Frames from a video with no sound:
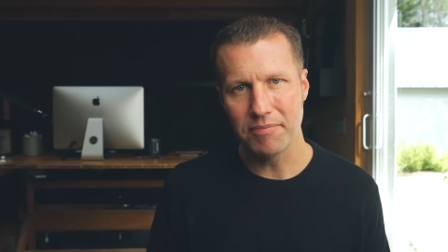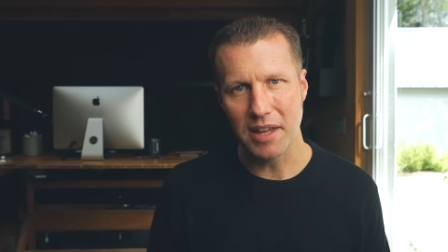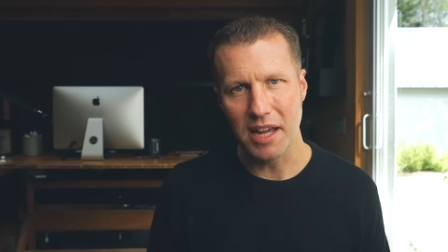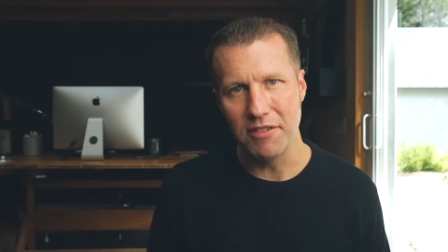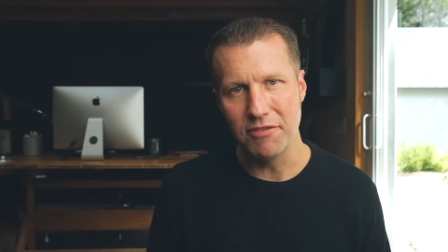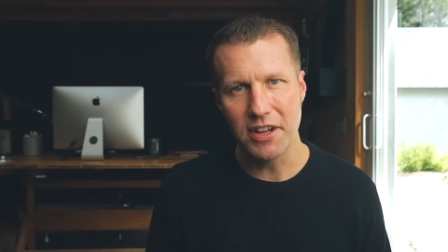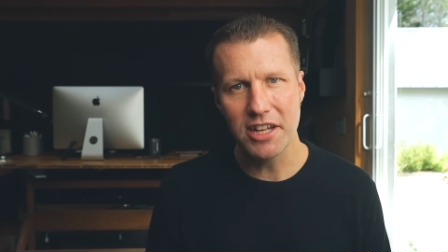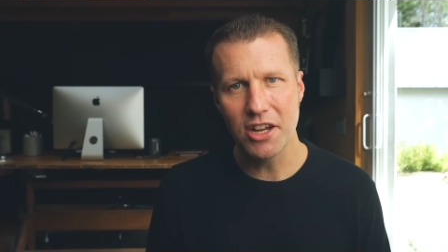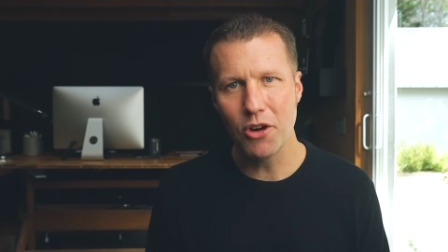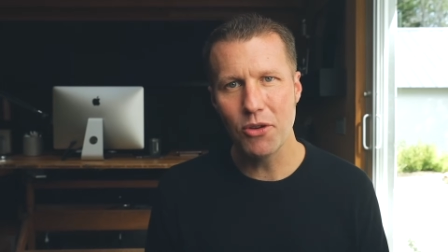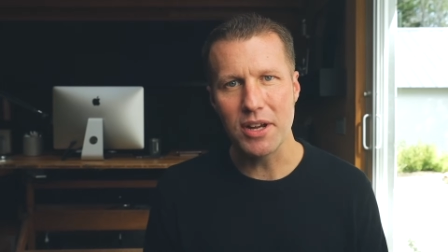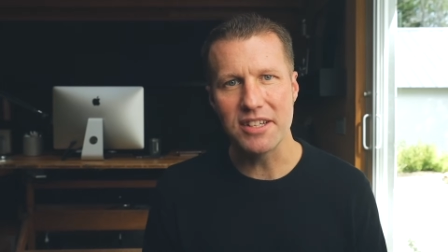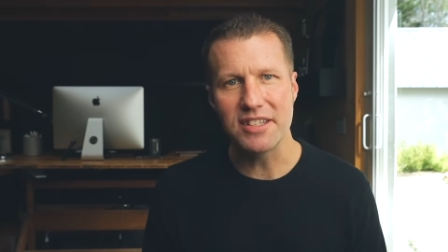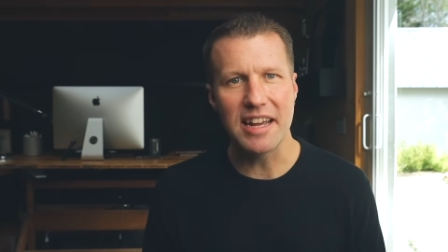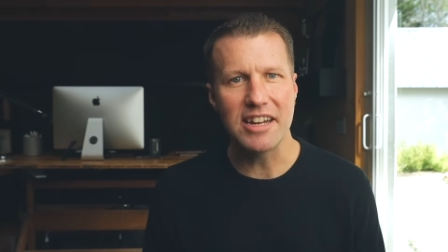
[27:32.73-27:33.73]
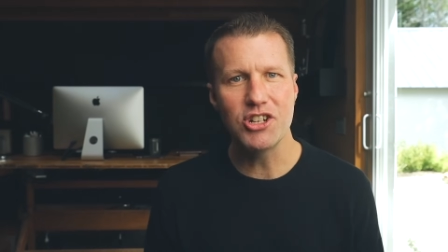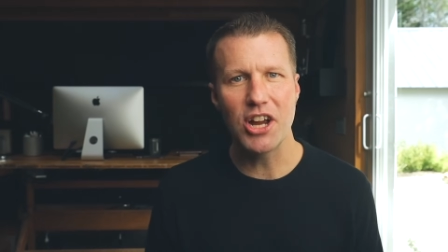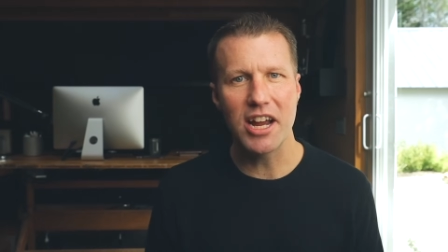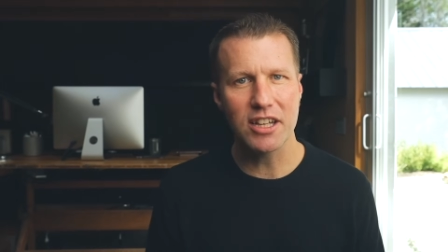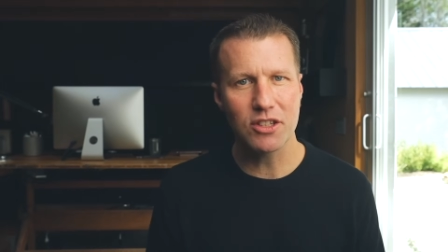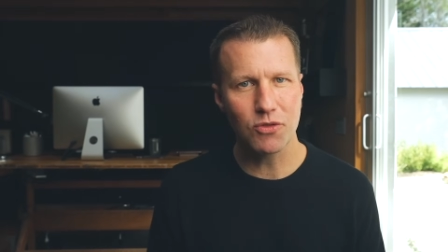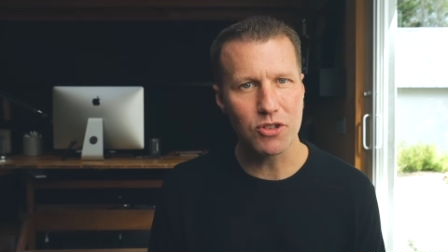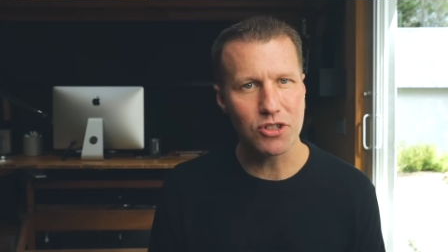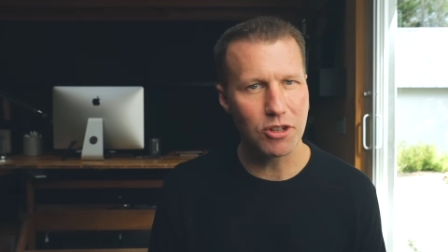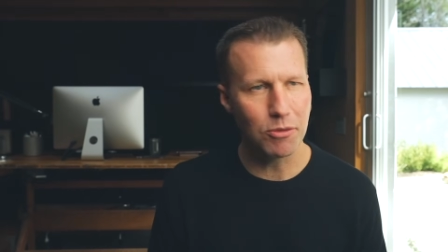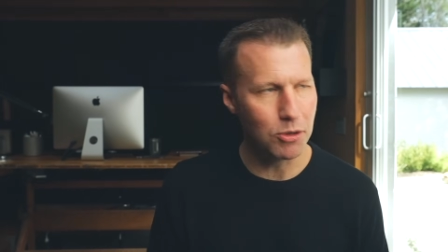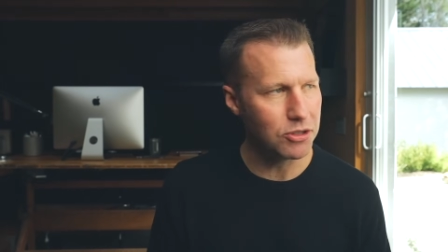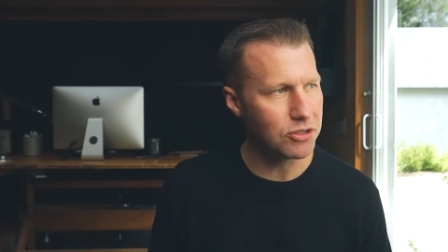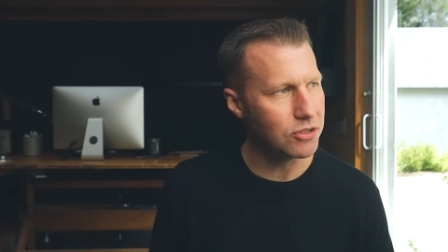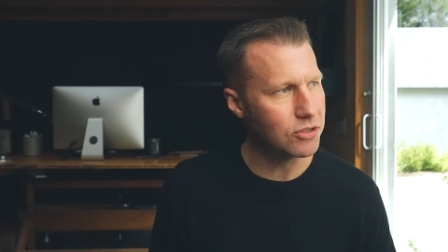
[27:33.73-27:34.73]
and video is a chance for
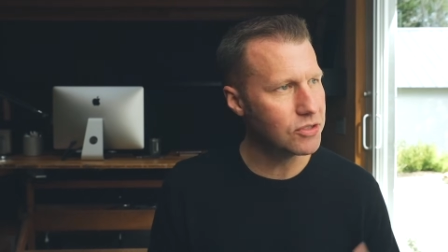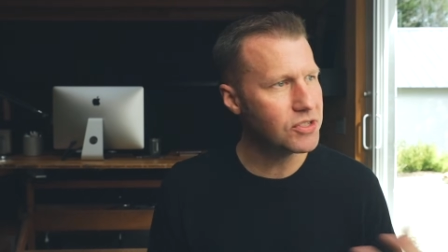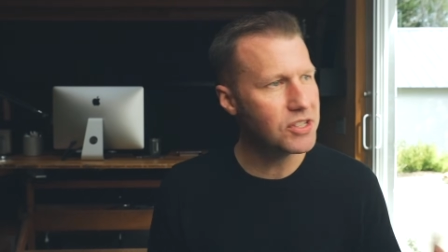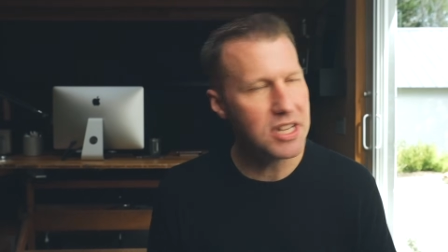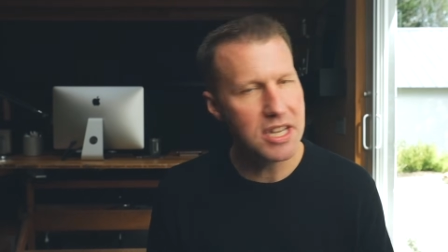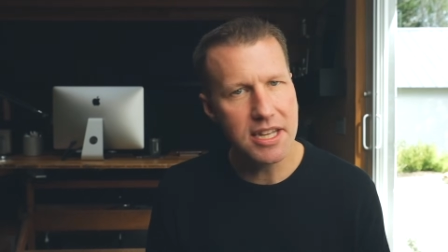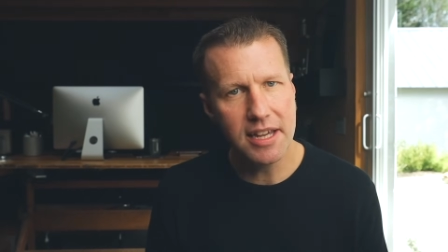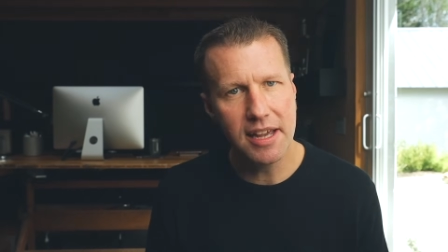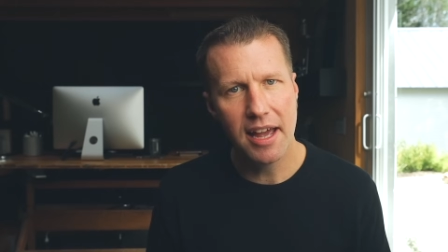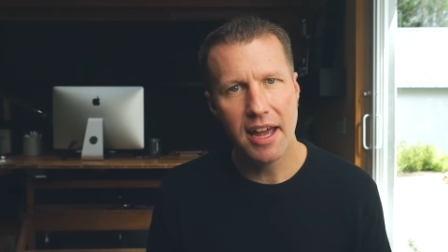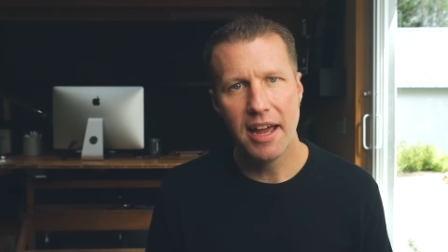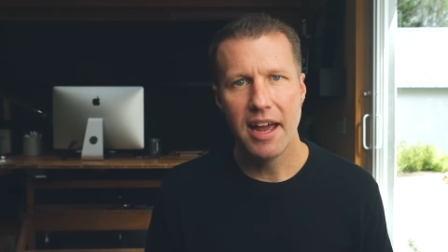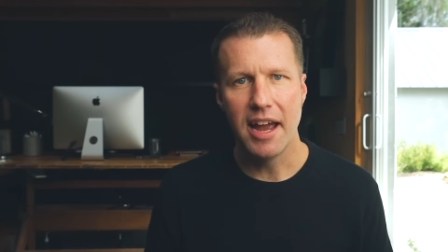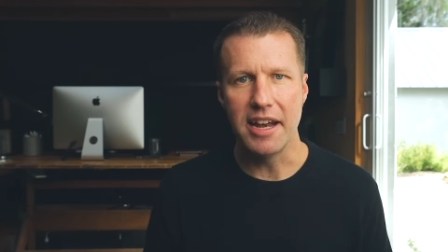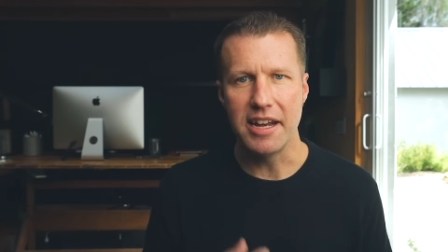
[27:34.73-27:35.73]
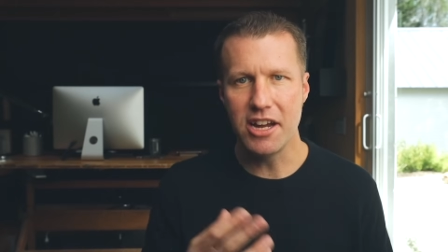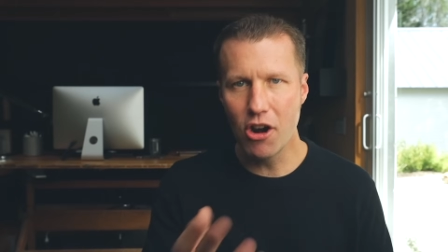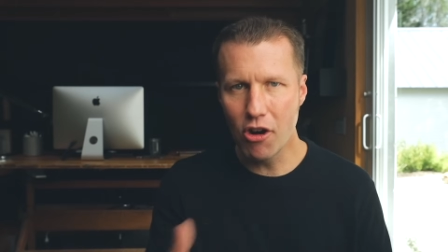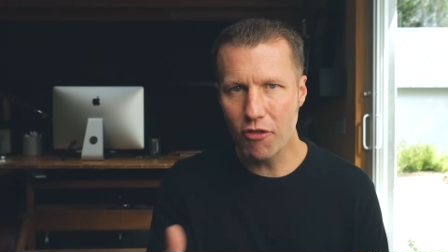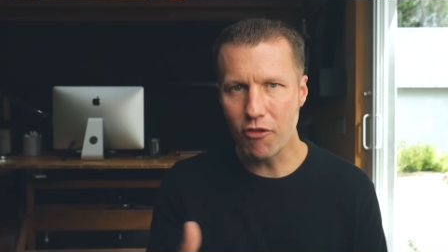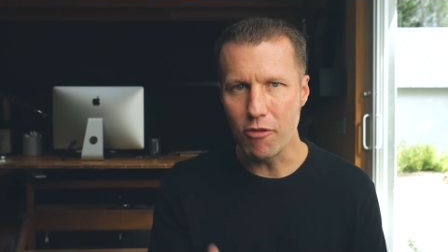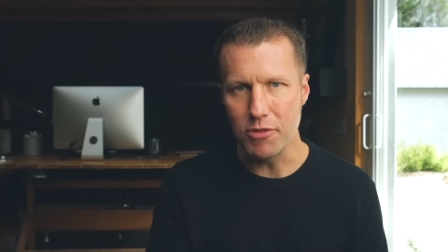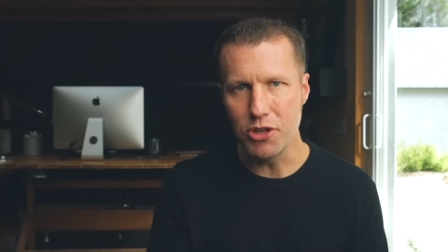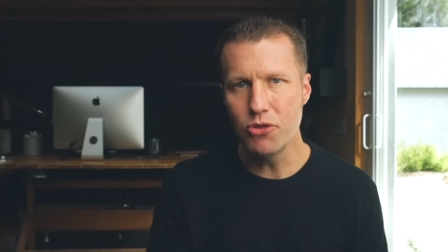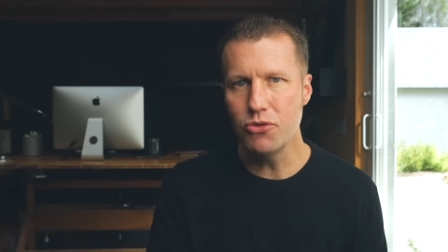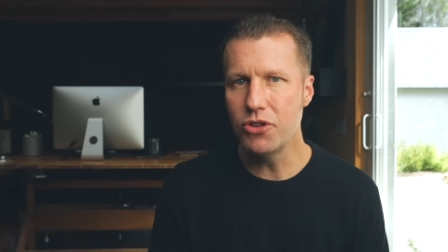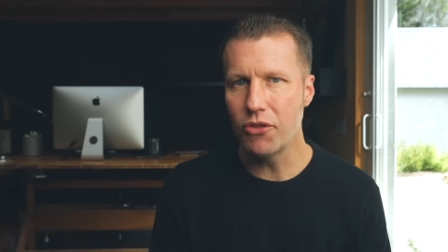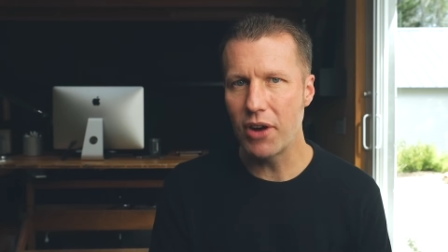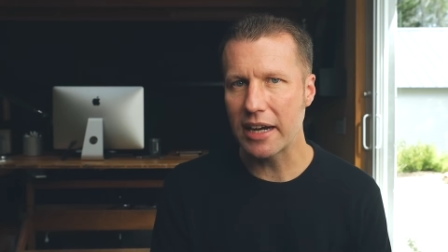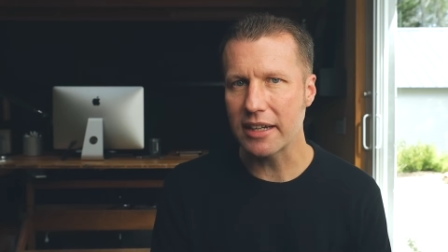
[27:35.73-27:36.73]
someone to see and hear from you
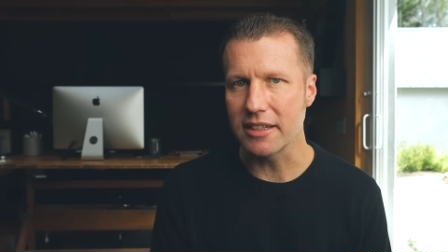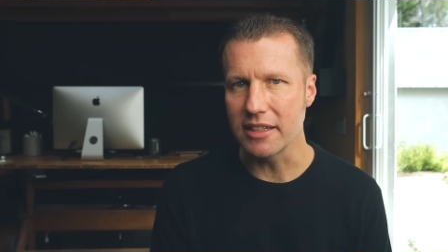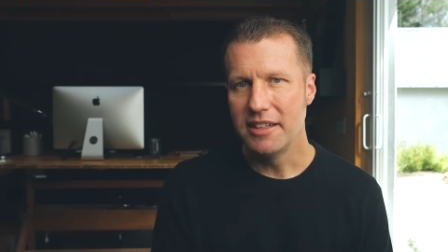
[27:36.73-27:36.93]
directly.